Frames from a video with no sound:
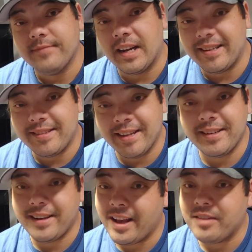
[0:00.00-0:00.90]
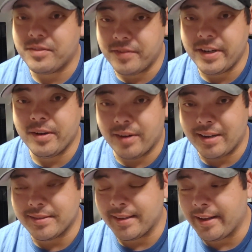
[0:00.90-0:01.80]
I intended to have a video
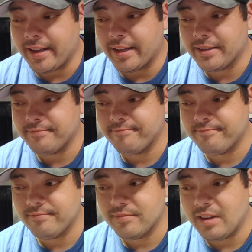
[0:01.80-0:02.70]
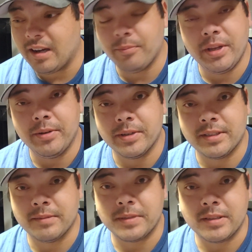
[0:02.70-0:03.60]
out today on me doing
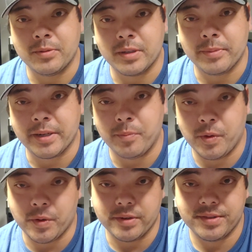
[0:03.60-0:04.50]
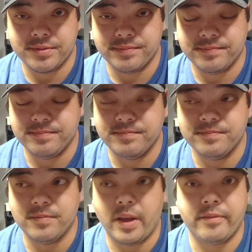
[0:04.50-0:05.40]
something to one of my computers.
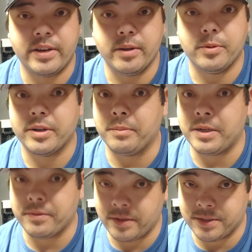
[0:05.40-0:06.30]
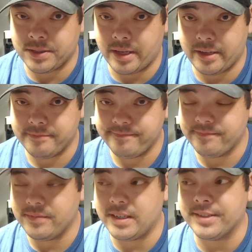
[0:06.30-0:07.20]
That video will come out Thursday.
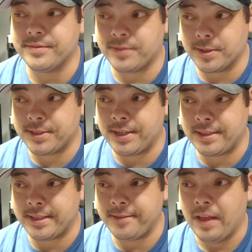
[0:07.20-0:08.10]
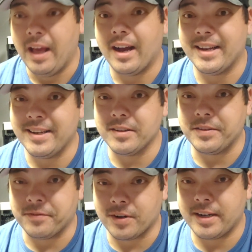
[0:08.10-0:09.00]
Unfortunately, I nearly
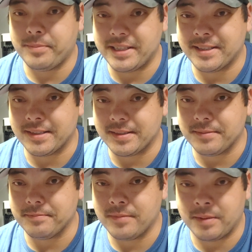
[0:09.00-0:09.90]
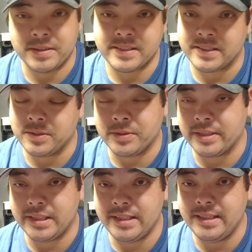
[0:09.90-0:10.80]
fried my system. I'm not going to go into
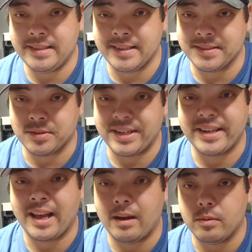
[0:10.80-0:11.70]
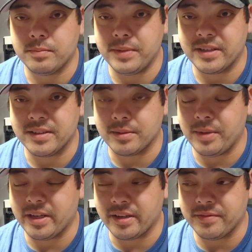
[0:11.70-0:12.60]
the details right now because I'm
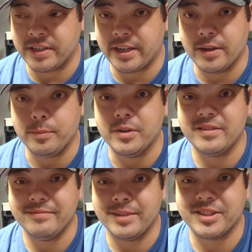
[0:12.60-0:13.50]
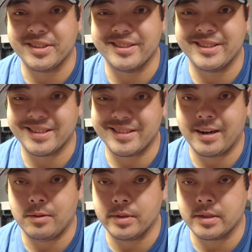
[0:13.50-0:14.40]
making a video, but make sure to check that
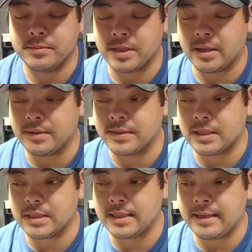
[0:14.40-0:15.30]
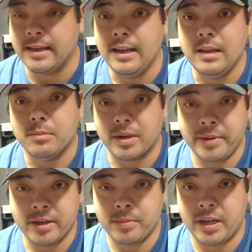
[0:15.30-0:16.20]
out when it comes out on Thursday. But I'm
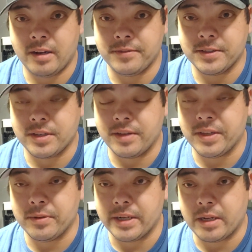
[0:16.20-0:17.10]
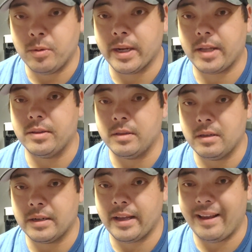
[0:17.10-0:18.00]
here in my office giving you a quick
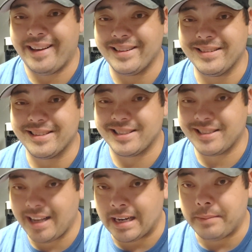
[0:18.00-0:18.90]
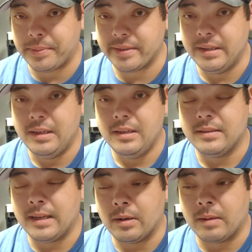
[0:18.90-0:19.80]
look at the setup
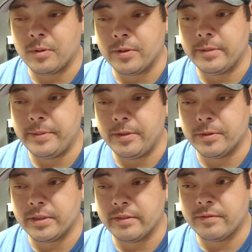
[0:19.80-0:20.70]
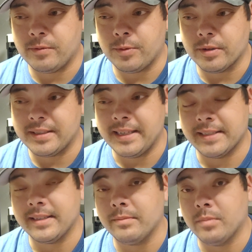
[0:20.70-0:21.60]
that I'm going to be using for
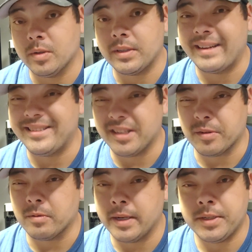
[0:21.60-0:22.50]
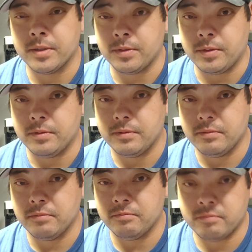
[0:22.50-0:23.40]
testing multi-generational
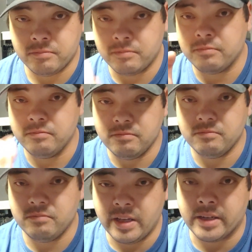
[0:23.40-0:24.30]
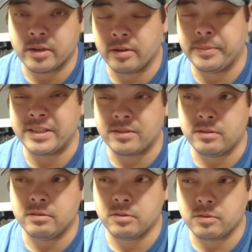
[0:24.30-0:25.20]

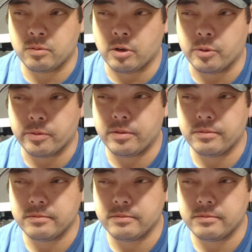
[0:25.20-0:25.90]
incremental growth.